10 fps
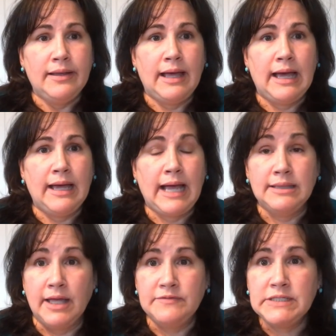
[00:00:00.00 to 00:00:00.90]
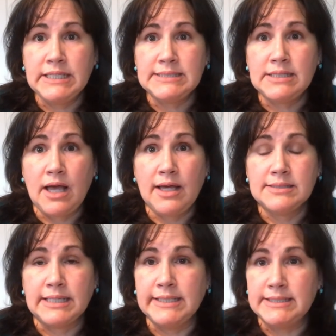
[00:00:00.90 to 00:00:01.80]
I love to knit
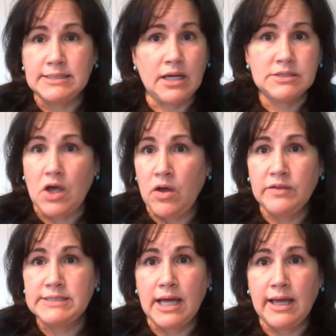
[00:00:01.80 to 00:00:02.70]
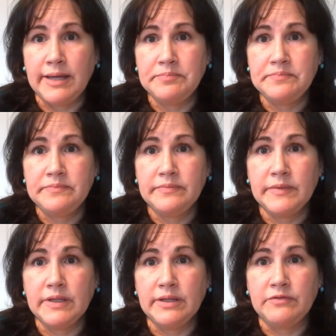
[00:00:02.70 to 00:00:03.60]
socks. I knit socks all the time.
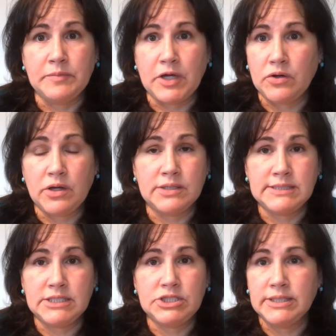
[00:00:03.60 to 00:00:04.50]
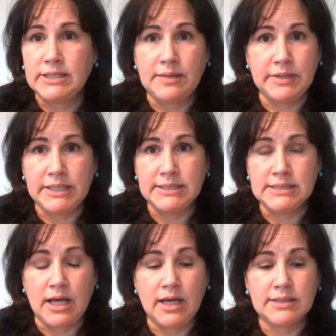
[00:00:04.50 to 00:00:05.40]
If I'm not cross-stitching, I'm knitting
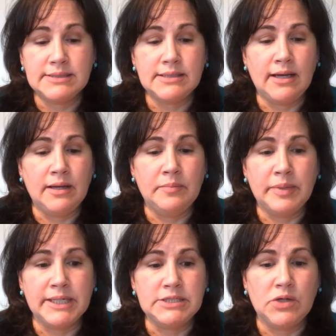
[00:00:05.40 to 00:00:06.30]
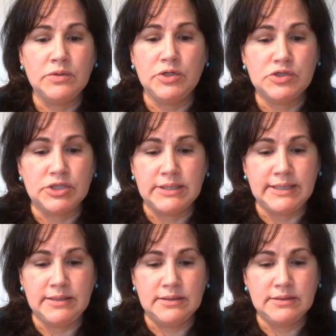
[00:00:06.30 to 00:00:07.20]
socks. But I don't
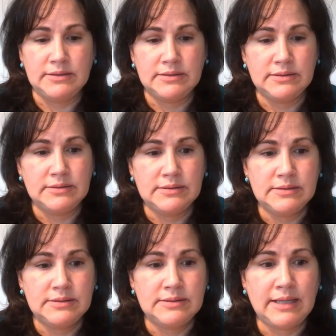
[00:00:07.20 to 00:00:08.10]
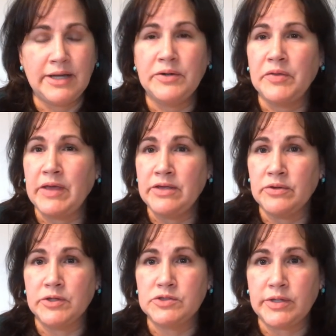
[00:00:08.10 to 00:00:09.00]
usually, I don't know, they either
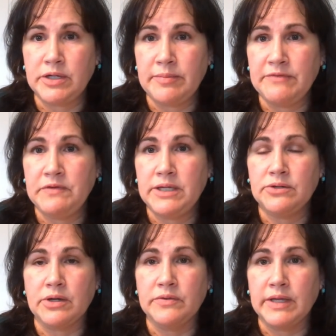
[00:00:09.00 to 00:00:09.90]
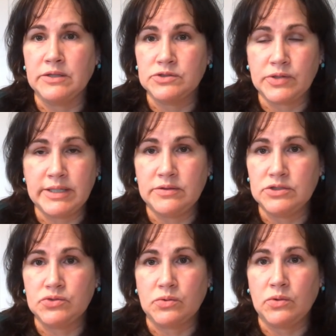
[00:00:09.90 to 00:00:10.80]
go straight on my feet or they go straight in the
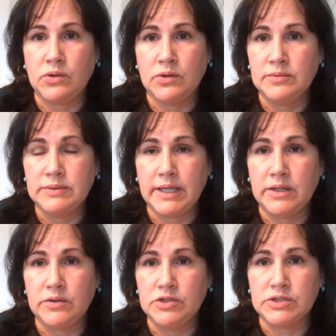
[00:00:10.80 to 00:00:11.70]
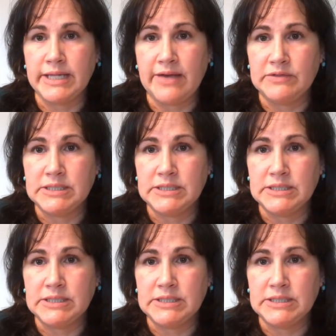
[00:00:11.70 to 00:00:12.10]
drawer. I don't usually have a